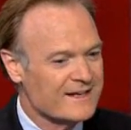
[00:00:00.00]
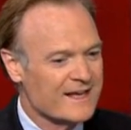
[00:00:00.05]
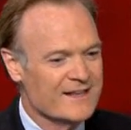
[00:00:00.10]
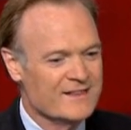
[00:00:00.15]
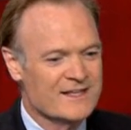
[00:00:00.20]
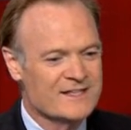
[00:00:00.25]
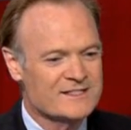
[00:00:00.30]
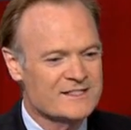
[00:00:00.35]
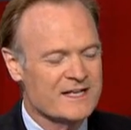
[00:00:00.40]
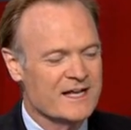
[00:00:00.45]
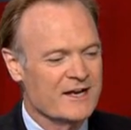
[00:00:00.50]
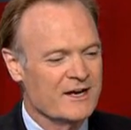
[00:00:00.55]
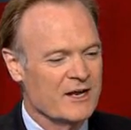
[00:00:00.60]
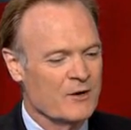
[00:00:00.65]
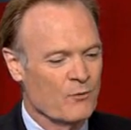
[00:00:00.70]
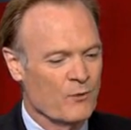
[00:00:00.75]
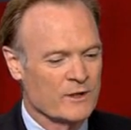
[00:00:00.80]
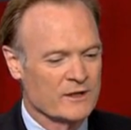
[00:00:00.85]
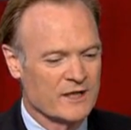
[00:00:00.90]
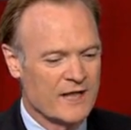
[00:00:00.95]

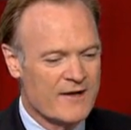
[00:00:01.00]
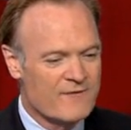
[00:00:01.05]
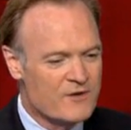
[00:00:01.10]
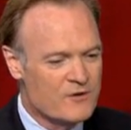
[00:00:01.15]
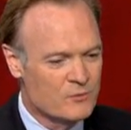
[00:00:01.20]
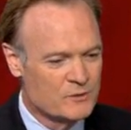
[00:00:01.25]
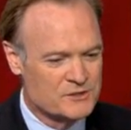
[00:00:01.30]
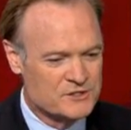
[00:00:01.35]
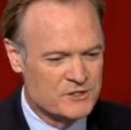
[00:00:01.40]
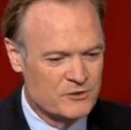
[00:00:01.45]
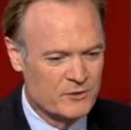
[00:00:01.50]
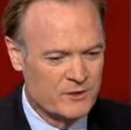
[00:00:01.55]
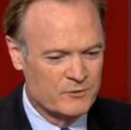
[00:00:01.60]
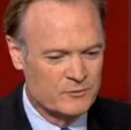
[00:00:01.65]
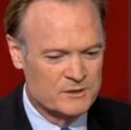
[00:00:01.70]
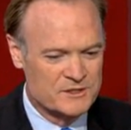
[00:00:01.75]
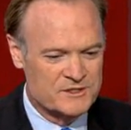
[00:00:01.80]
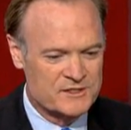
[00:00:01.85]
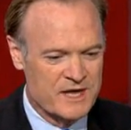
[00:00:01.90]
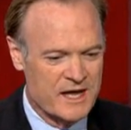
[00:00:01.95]
And what Levin was doing
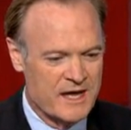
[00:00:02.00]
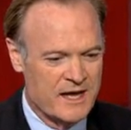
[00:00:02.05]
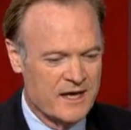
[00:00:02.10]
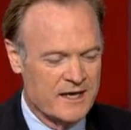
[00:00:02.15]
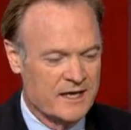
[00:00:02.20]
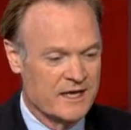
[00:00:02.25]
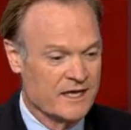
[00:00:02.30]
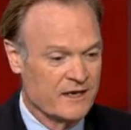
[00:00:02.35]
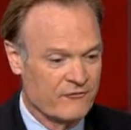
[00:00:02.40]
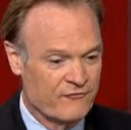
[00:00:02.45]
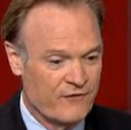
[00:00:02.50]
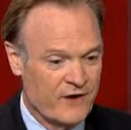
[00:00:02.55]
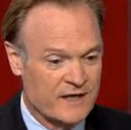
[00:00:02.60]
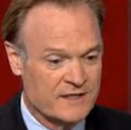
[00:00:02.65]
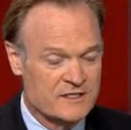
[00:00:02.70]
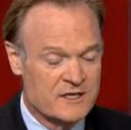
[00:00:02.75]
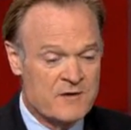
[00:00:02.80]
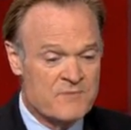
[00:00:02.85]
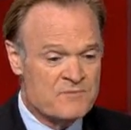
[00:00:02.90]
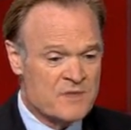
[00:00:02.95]
was saying, in
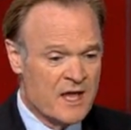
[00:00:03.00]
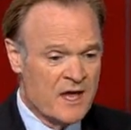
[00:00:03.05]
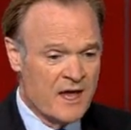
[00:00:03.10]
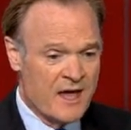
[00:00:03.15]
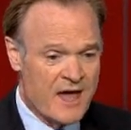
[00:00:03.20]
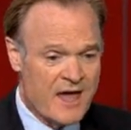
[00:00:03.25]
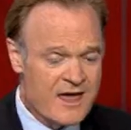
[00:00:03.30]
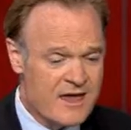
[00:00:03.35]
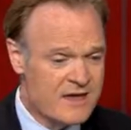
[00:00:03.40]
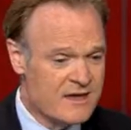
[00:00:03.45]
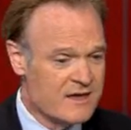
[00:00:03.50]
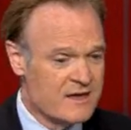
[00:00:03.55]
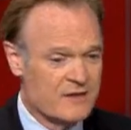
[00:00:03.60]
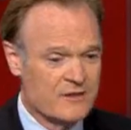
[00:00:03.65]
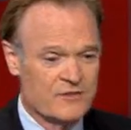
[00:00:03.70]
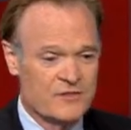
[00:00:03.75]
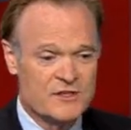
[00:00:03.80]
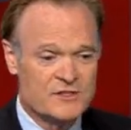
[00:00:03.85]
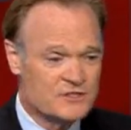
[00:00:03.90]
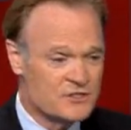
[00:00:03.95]
effect, hey,
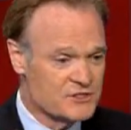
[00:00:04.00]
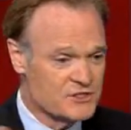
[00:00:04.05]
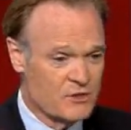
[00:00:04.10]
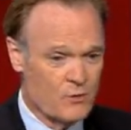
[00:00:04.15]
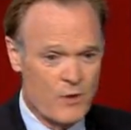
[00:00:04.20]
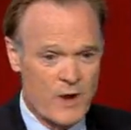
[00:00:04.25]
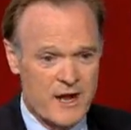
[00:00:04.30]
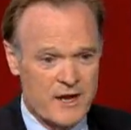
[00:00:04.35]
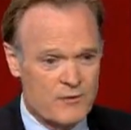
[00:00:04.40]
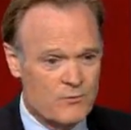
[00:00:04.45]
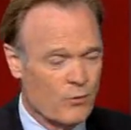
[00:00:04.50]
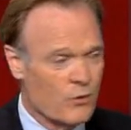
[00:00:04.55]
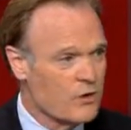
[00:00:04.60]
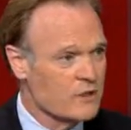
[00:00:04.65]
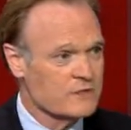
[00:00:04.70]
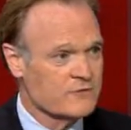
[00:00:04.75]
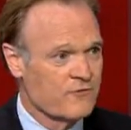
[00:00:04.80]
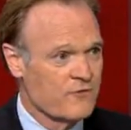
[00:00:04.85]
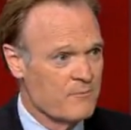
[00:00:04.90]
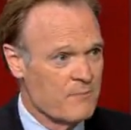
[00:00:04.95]
this is the way it
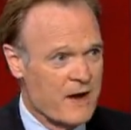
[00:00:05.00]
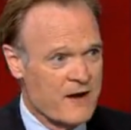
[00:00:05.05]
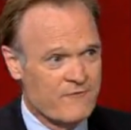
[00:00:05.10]
worked for my